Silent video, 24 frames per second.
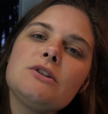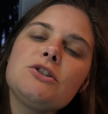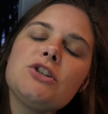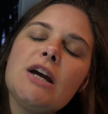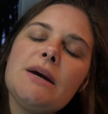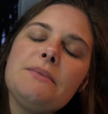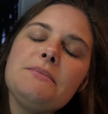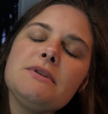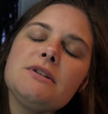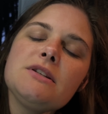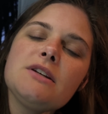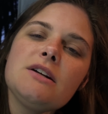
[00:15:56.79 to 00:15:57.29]

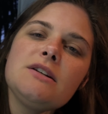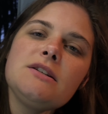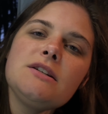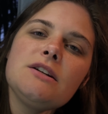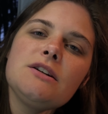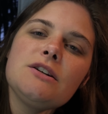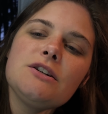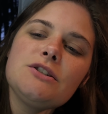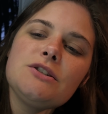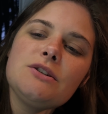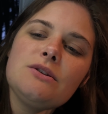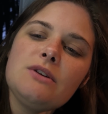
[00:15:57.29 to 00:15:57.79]
James is on
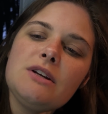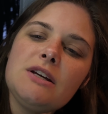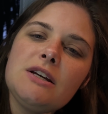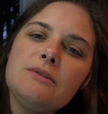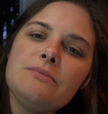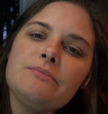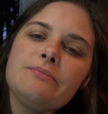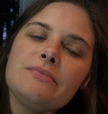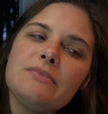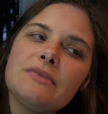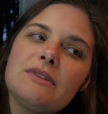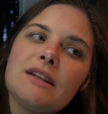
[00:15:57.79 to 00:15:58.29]
dinner duty
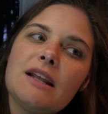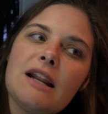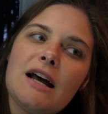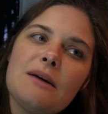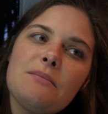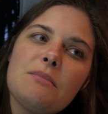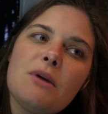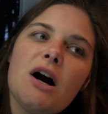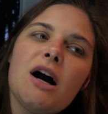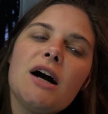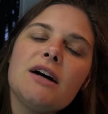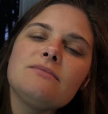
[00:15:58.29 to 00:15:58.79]
and
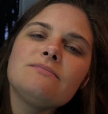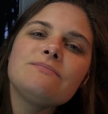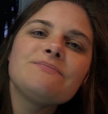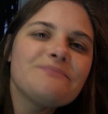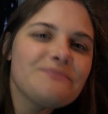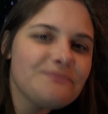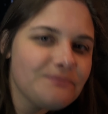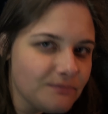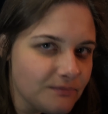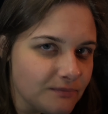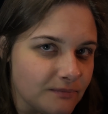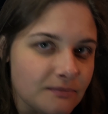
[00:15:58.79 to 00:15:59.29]
I'm on
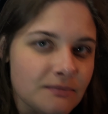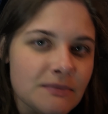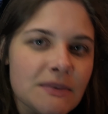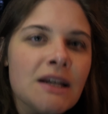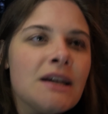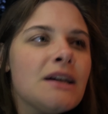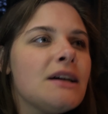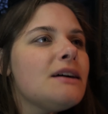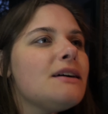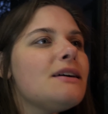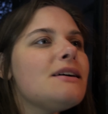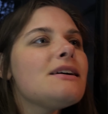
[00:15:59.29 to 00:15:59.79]

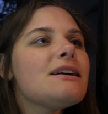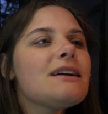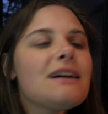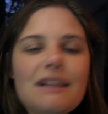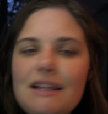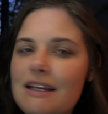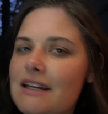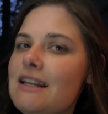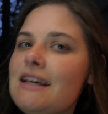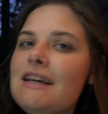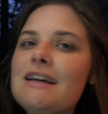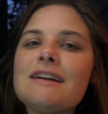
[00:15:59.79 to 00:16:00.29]

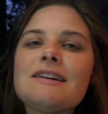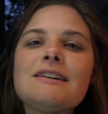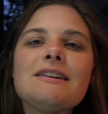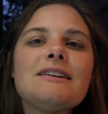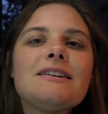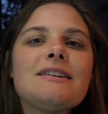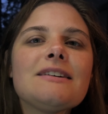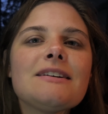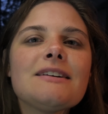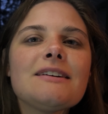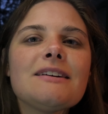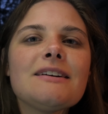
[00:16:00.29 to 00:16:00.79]
cleaning
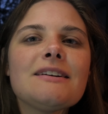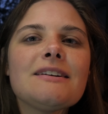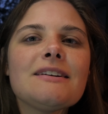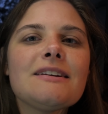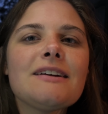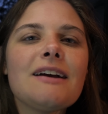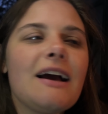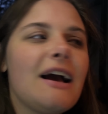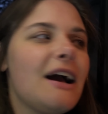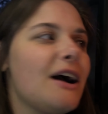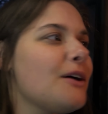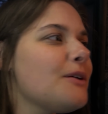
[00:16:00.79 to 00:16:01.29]

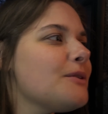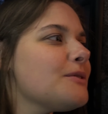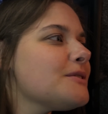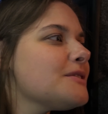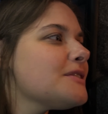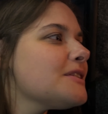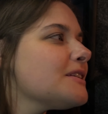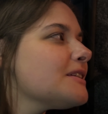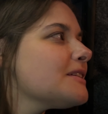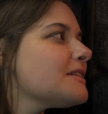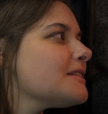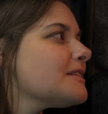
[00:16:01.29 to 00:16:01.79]

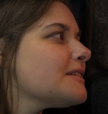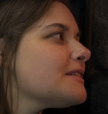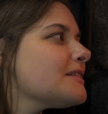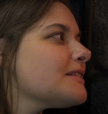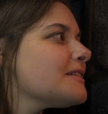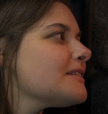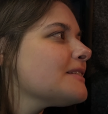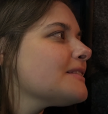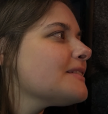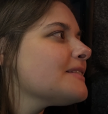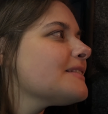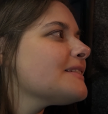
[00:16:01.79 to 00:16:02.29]
out
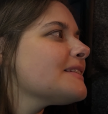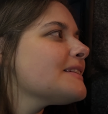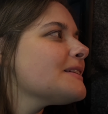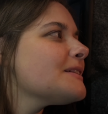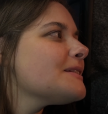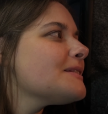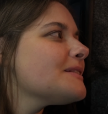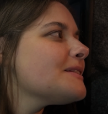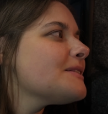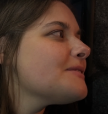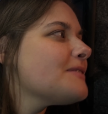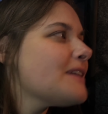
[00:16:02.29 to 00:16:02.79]

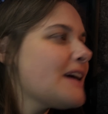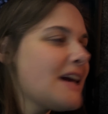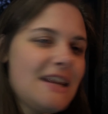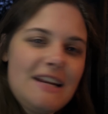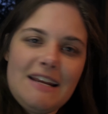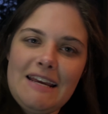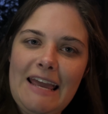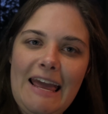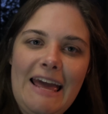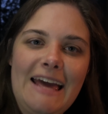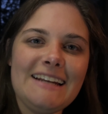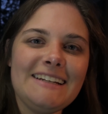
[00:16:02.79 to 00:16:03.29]
the van
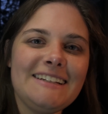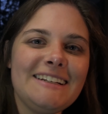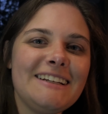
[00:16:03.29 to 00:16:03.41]
again.